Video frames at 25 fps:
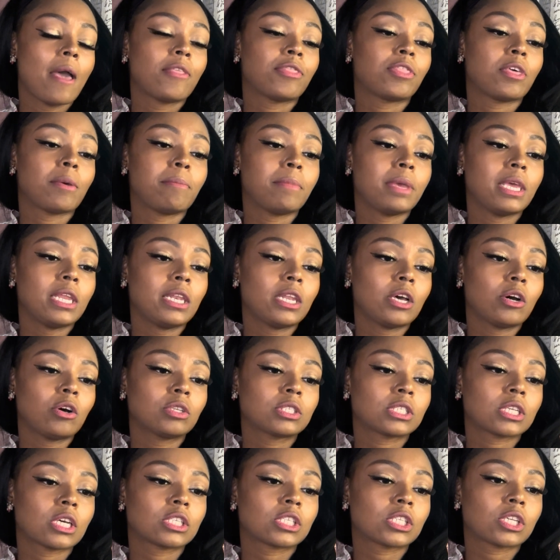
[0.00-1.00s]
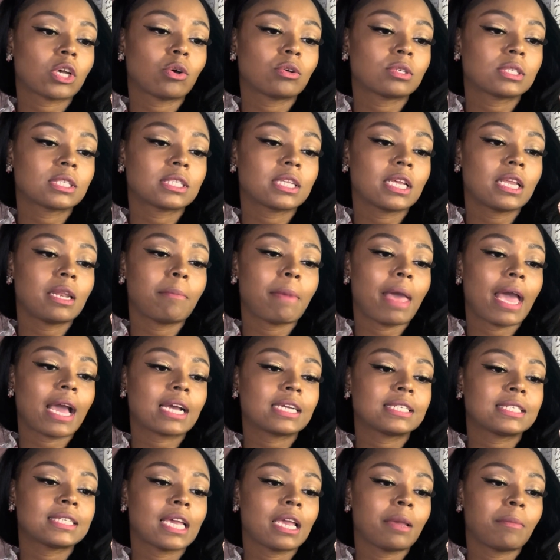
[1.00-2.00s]
The mid notes are toasted
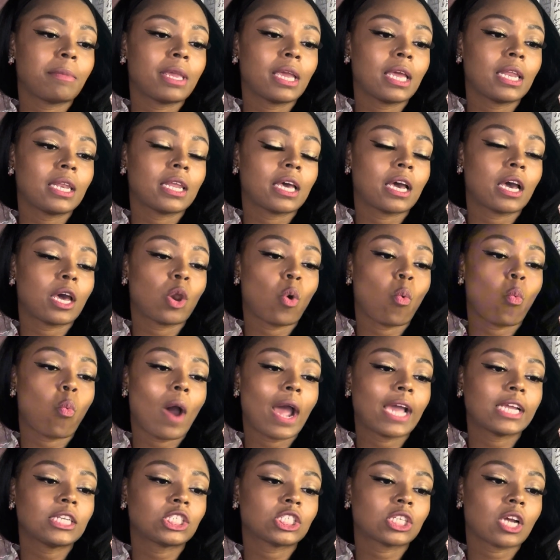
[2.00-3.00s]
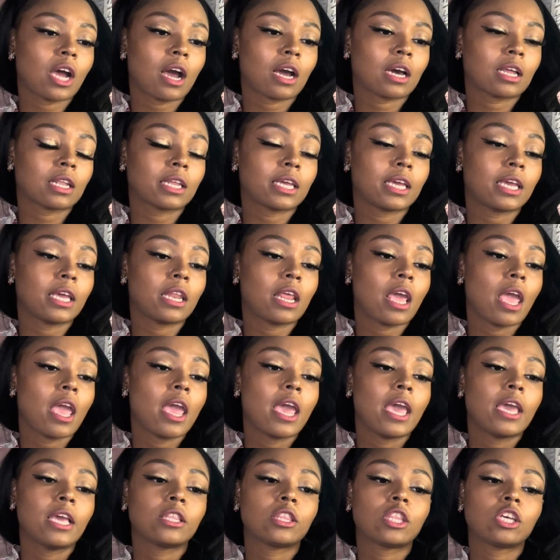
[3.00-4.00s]
macadamia nut, white chocolate.
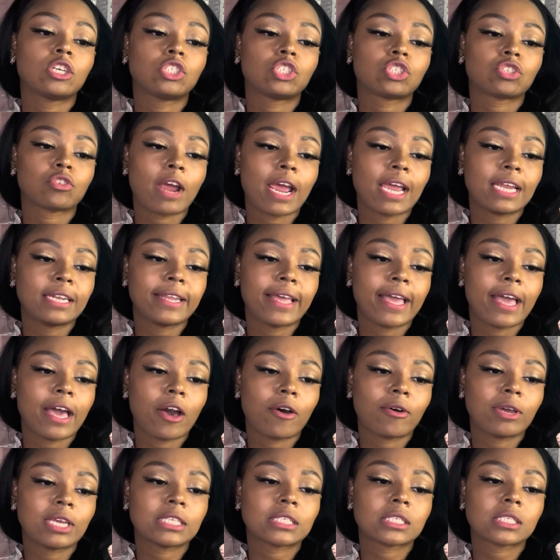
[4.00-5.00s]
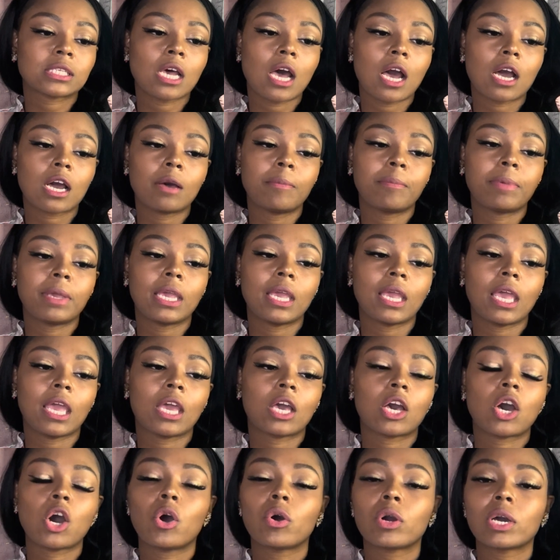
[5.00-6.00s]
The dry down is tonka bean
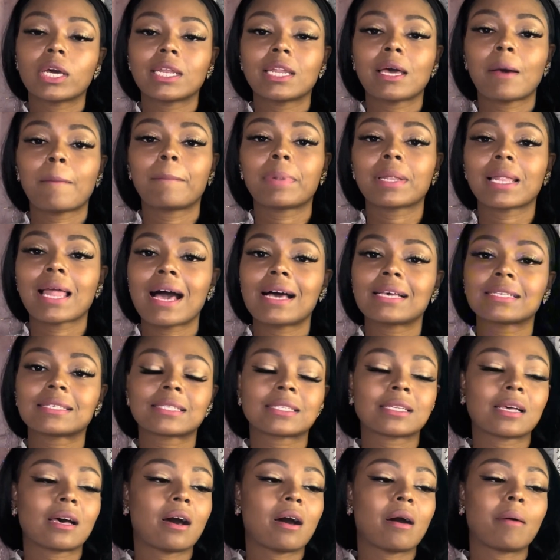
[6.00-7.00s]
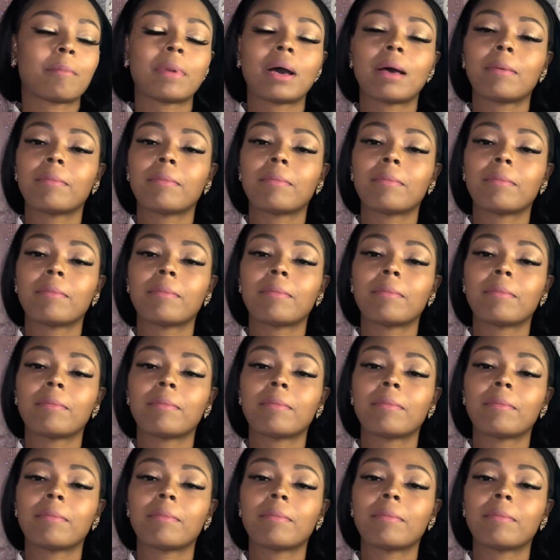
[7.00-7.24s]
and coconut blossom.